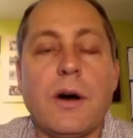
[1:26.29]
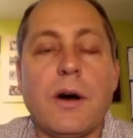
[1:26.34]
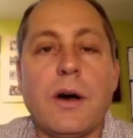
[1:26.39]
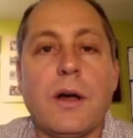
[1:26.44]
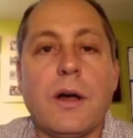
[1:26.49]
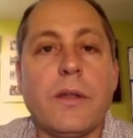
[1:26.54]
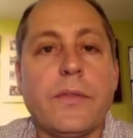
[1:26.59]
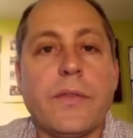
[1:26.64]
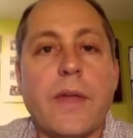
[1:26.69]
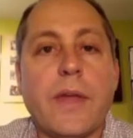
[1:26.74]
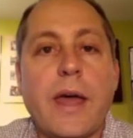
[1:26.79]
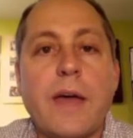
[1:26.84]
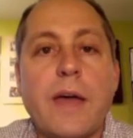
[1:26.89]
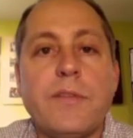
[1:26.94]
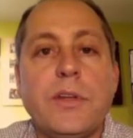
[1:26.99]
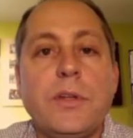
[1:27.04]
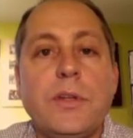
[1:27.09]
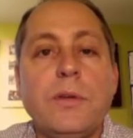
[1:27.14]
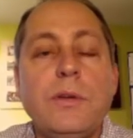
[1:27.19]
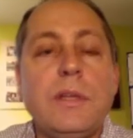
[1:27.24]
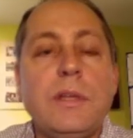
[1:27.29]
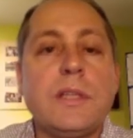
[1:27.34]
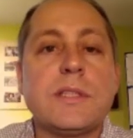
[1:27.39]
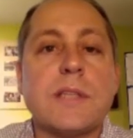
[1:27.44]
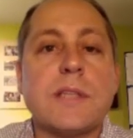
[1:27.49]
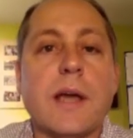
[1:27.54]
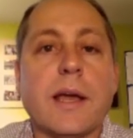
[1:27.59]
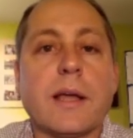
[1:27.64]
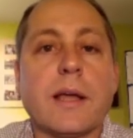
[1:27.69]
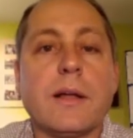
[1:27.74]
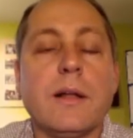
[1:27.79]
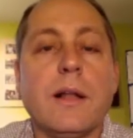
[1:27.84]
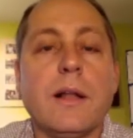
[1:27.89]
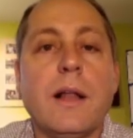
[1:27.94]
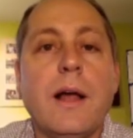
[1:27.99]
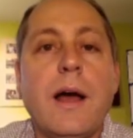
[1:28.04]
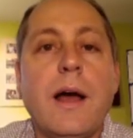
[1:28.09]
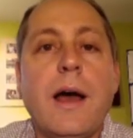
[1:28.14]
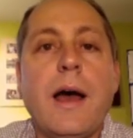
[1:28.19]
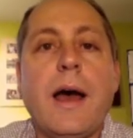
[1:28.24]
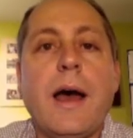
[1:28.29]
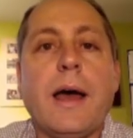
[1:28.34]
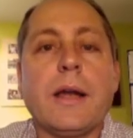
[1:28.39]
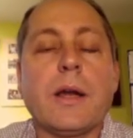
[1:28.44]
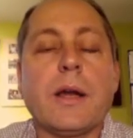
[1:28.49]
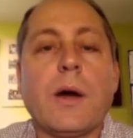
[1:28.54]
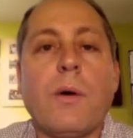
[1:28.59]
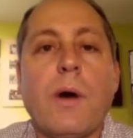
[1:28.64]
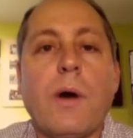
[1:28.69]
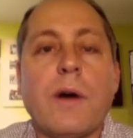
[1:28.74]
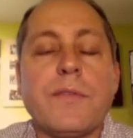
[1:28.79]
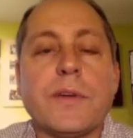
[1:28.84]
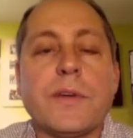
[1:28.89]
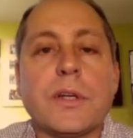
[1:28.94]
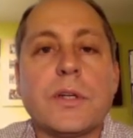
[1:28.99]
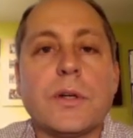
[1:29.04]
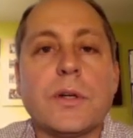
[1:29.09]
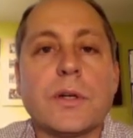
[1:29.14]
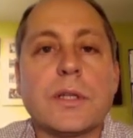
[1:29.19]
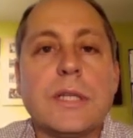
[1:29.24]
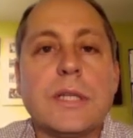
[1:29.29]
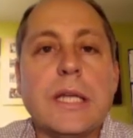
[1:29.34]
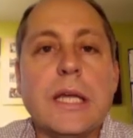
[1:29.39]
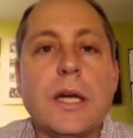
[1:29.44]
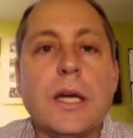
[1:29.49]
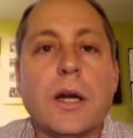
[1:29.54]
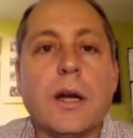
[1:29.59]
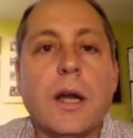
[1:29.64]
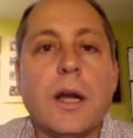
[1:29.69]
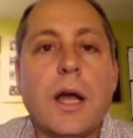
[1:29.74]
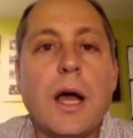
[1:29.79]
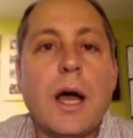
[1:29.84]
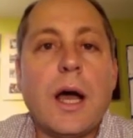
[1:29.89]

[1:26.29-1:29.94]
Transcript: on the heavy-duty cycle and go off and cook dinner.